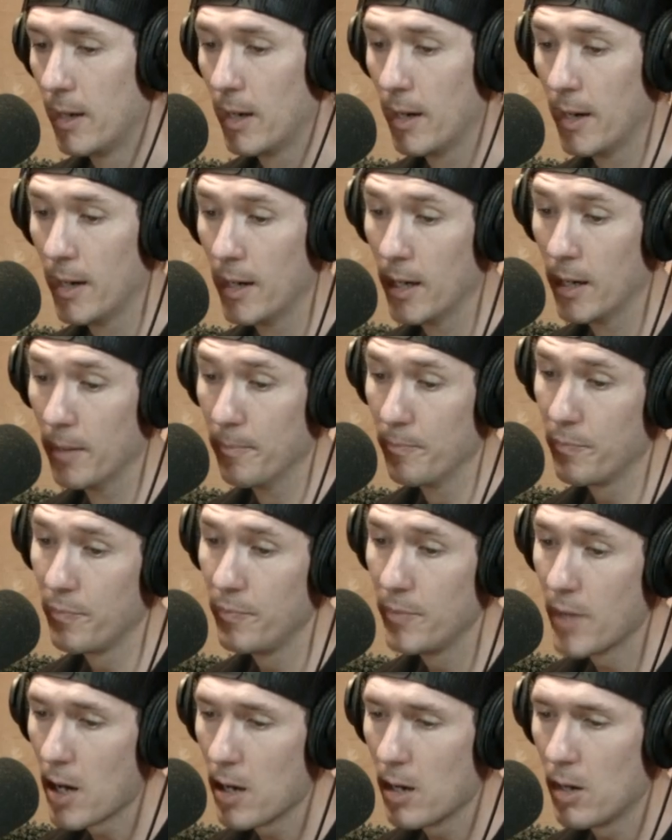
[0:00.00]

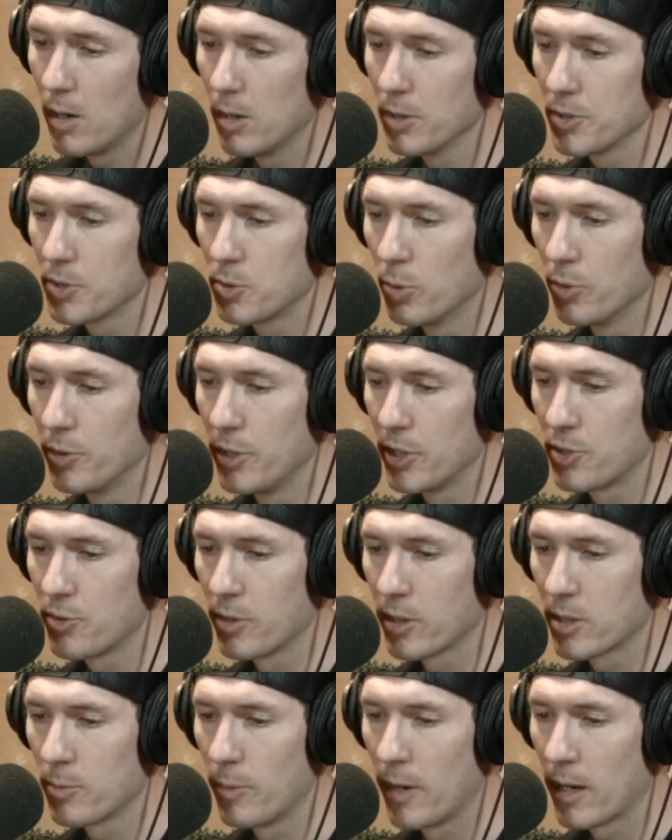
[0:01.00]
Not all school
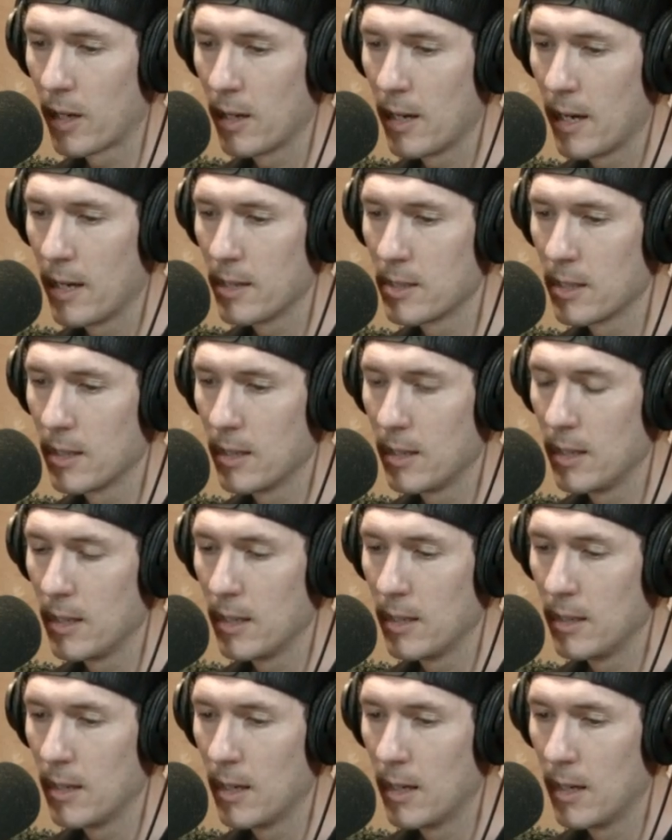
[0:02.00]
districts recognize it
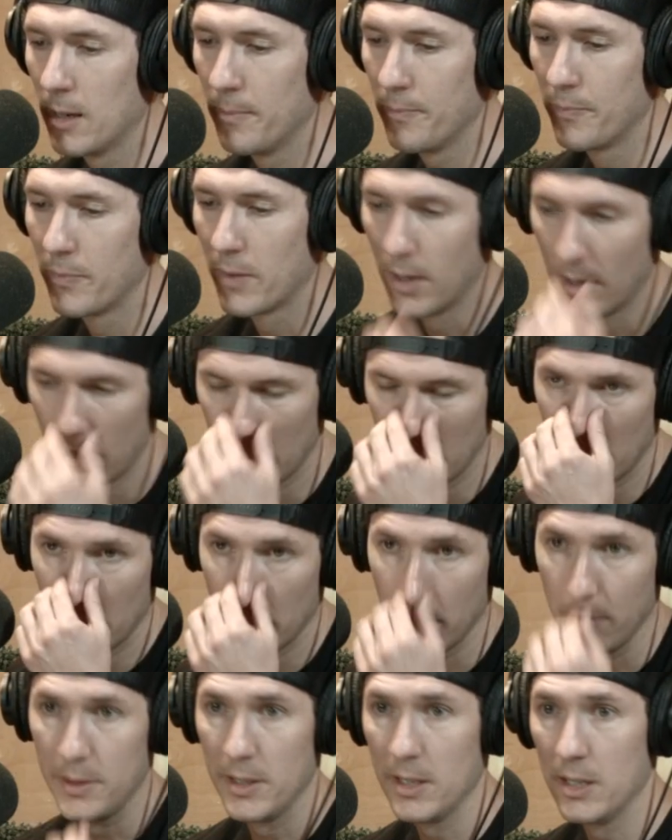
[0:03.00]
in
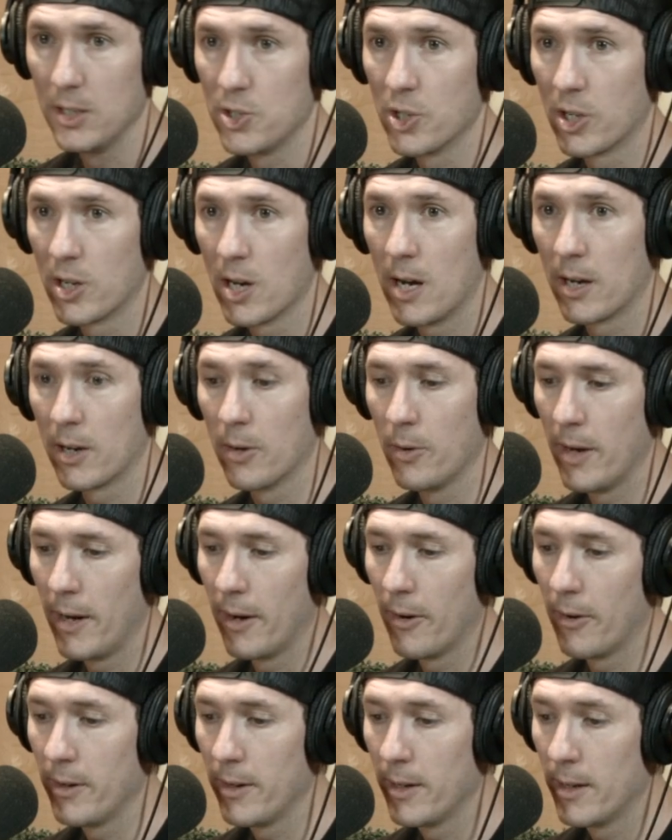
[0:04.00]
the Chicago
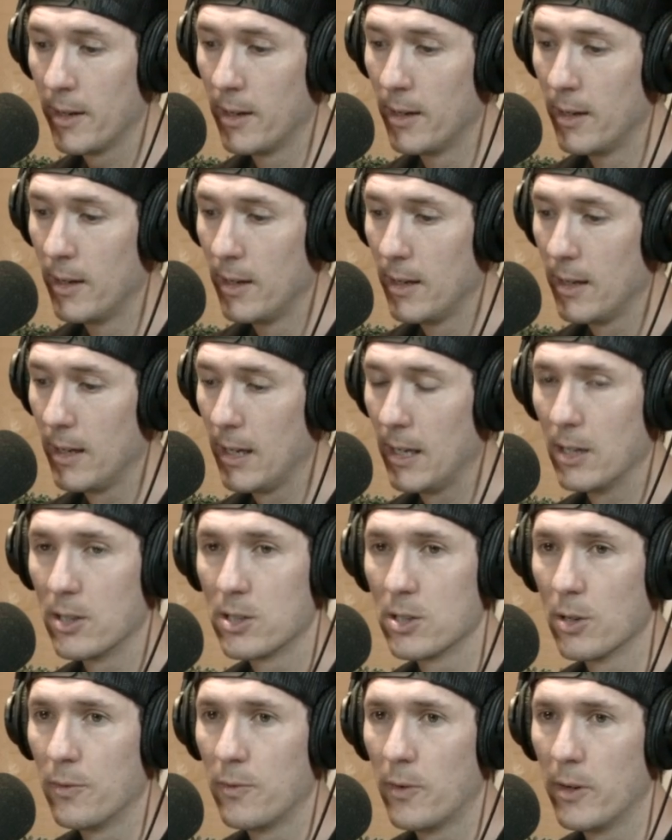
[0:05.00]
area. And it's
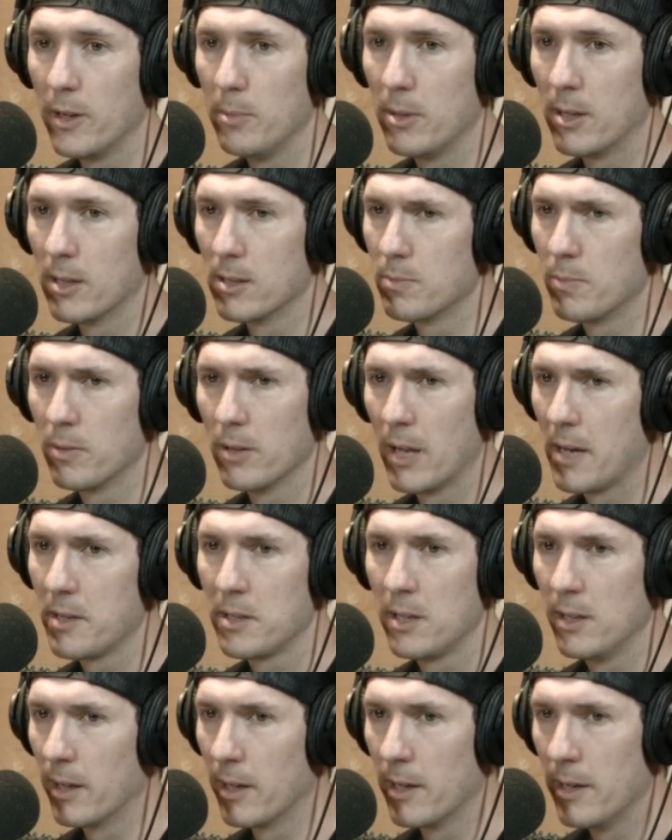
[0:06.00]
so funny because
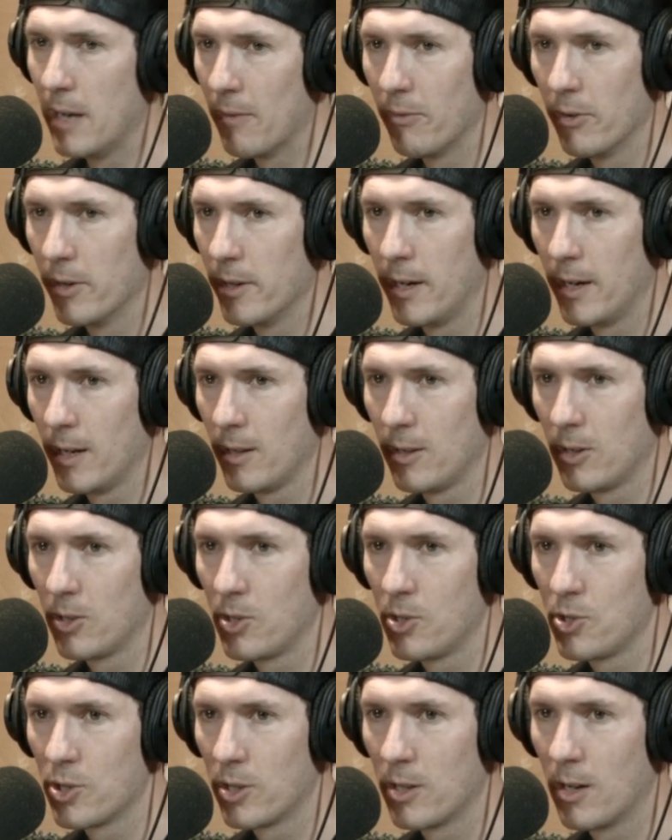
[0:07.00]
Pulaski like never did anything
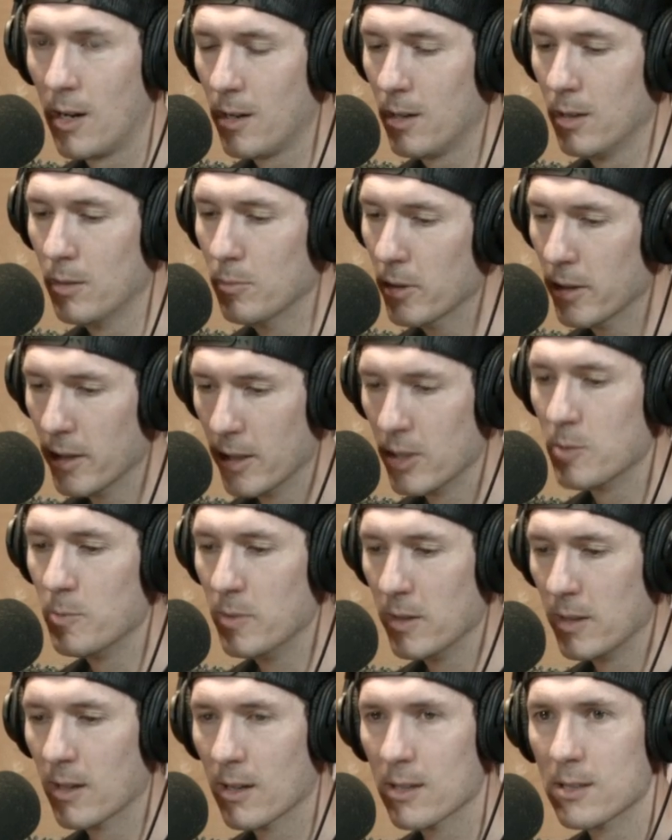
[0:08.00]
in Chicago, but it's
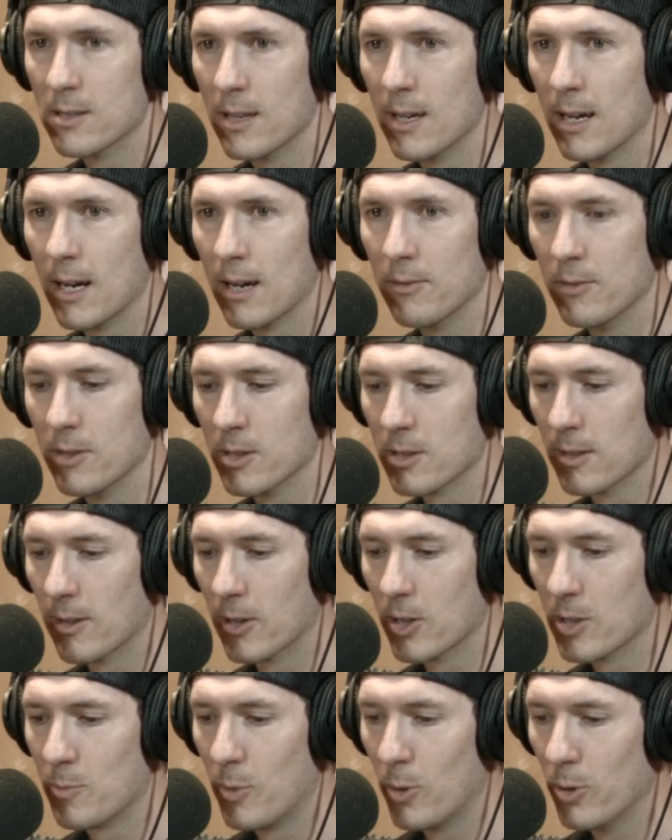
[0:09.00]
because they have this
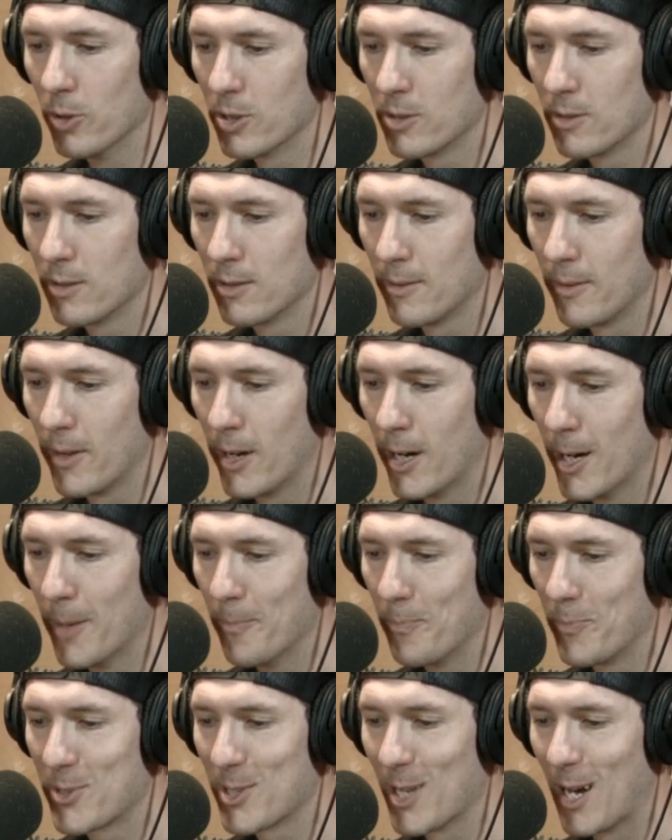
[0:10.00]
large Polish,
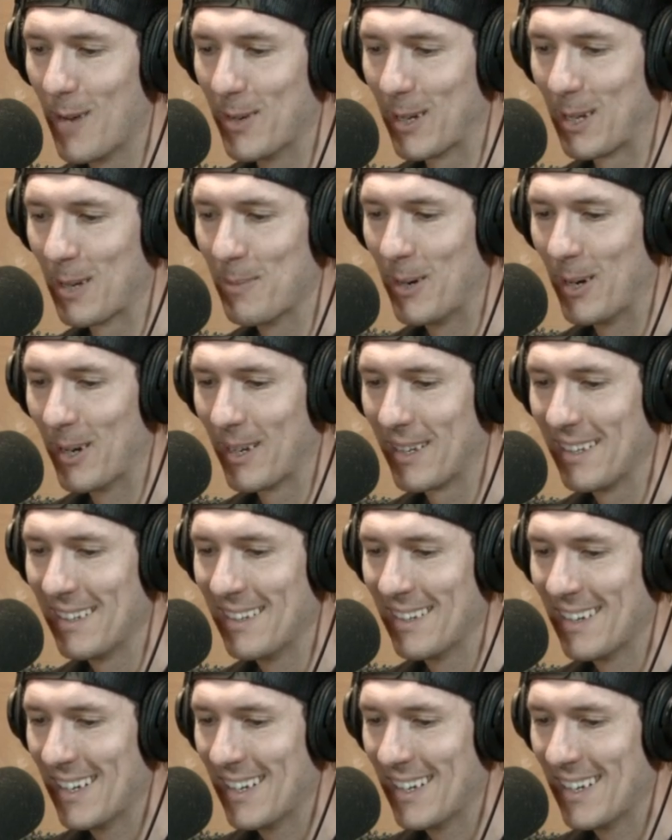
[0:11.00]
Slavic American